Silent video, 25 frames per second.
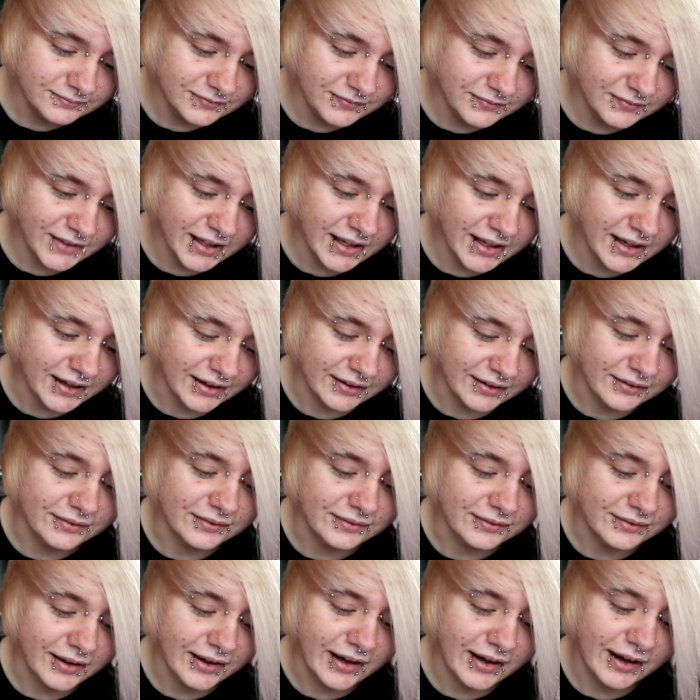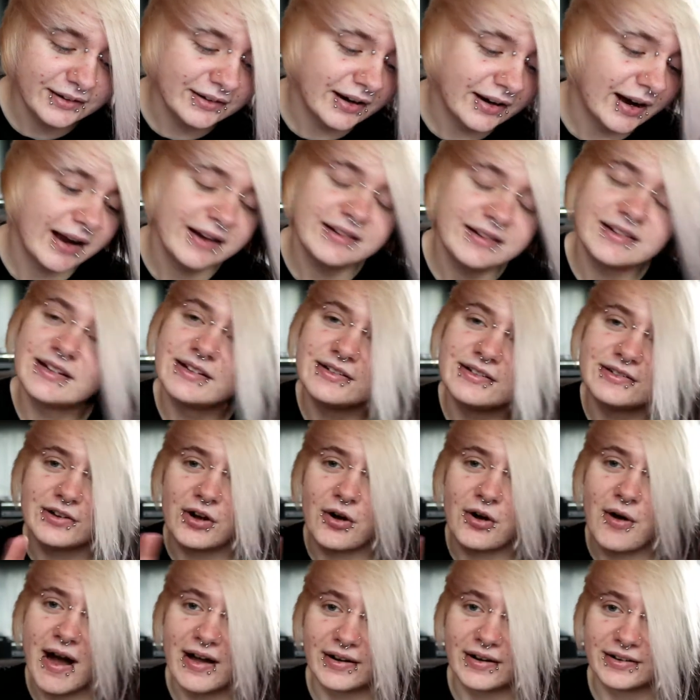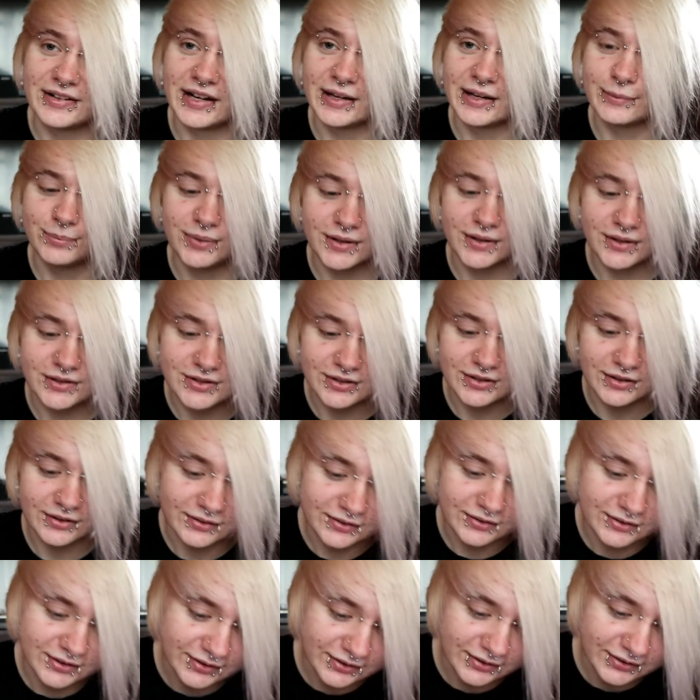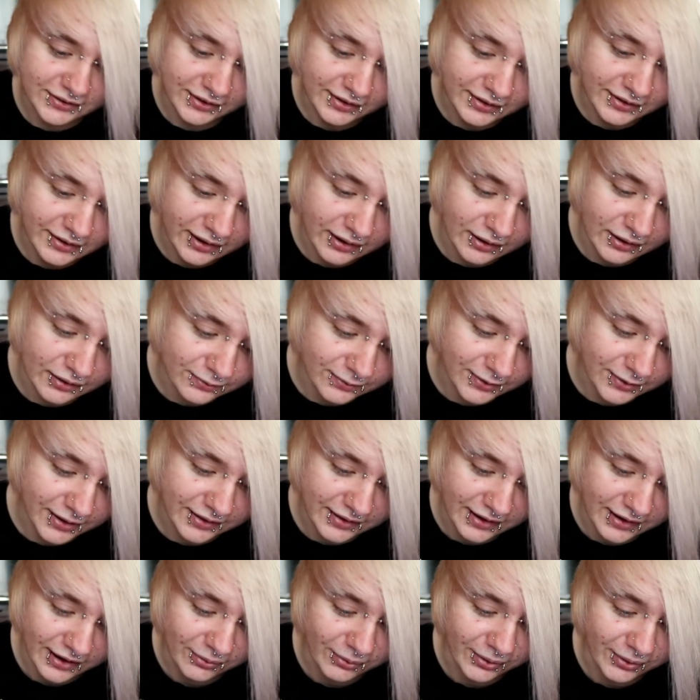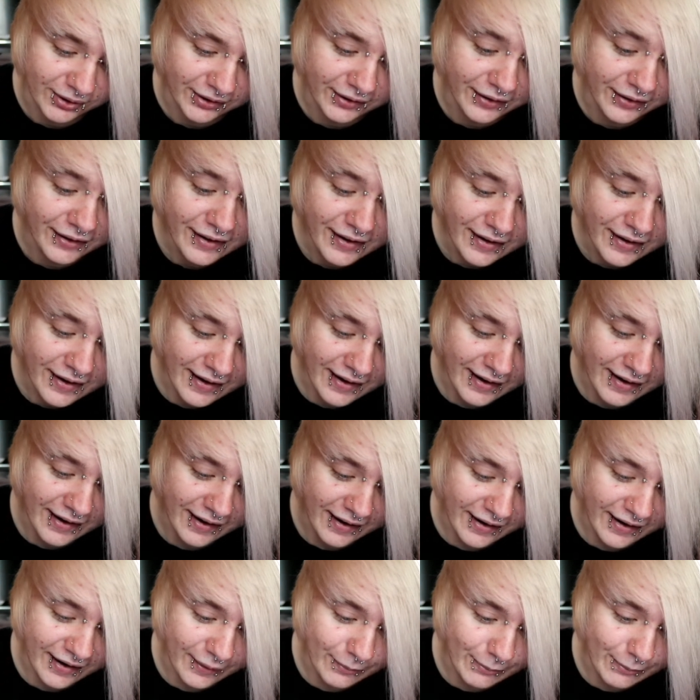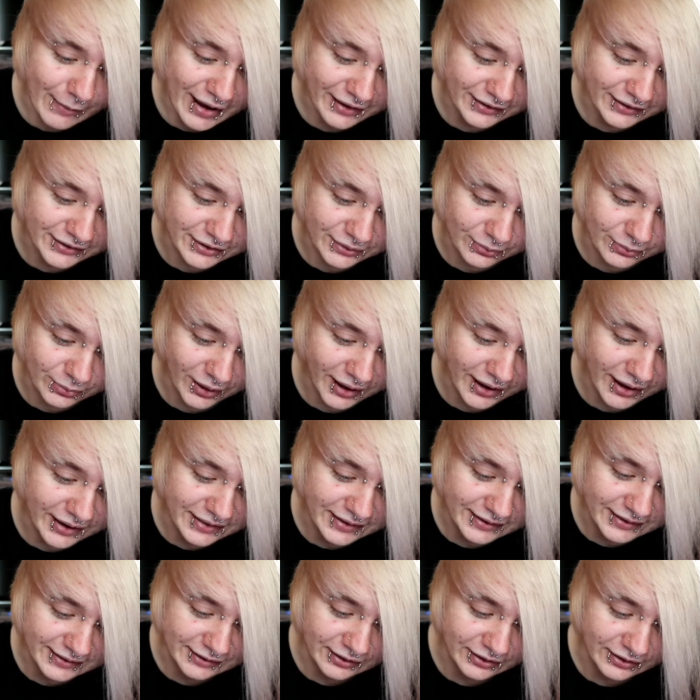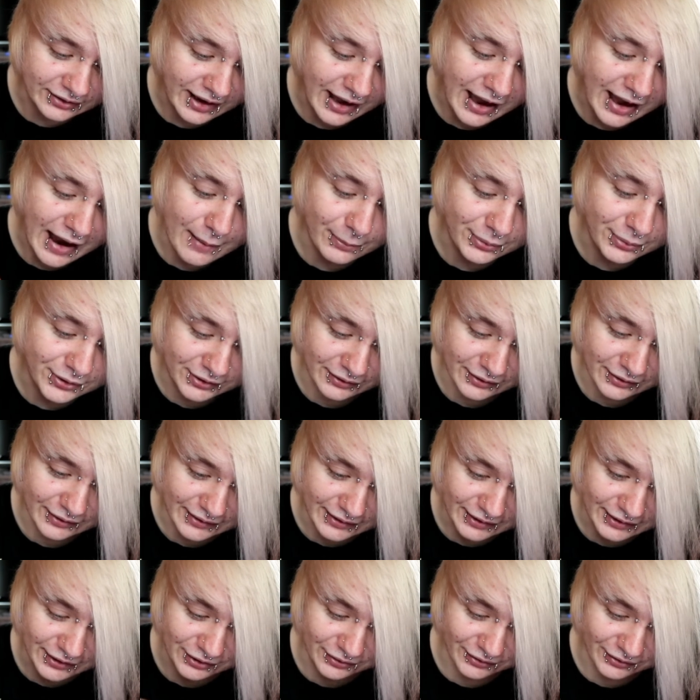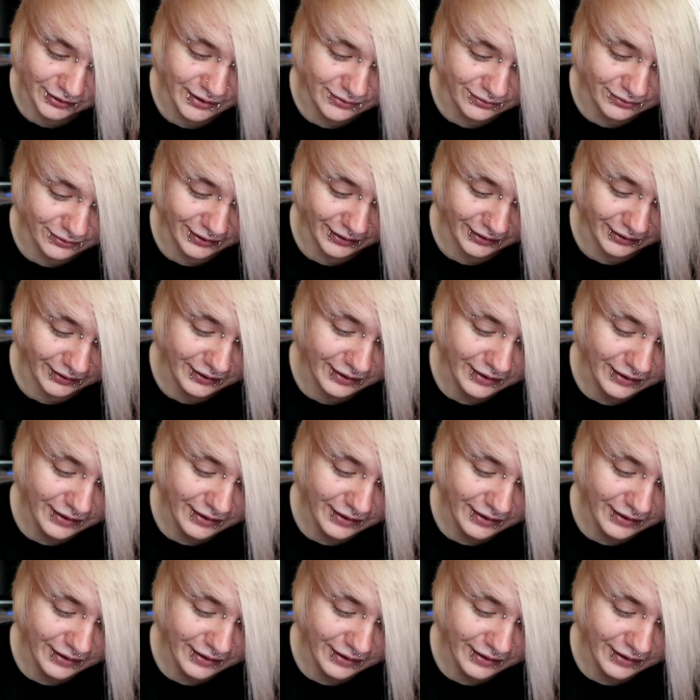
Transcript: Yeah, I didn't know how to take pictures, just to clarify that one, as to why these look absolutely horrific.